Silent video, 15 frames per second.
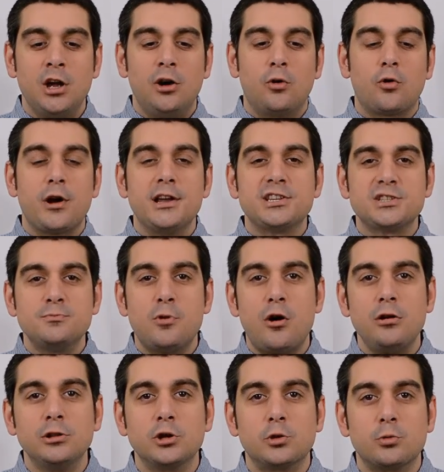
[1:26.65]
or a
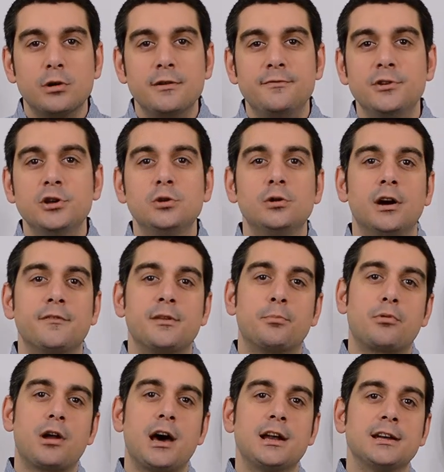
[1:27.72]
small little review of the
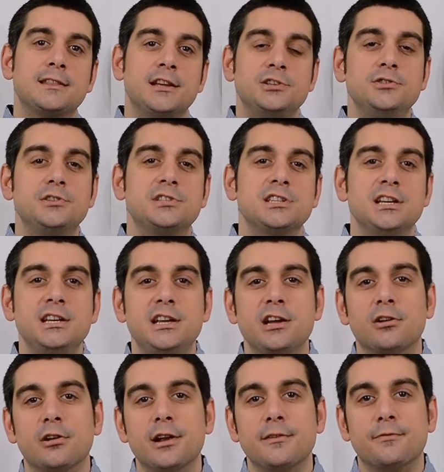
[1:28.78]
product that you see
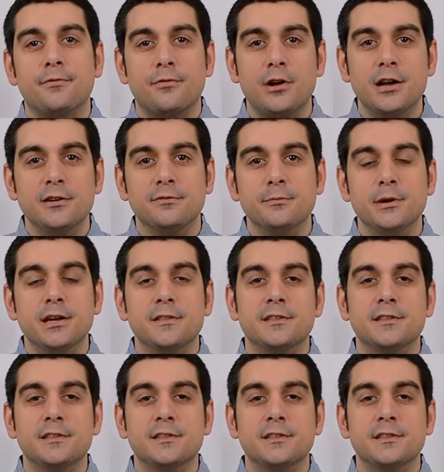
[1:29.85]
here in front of me.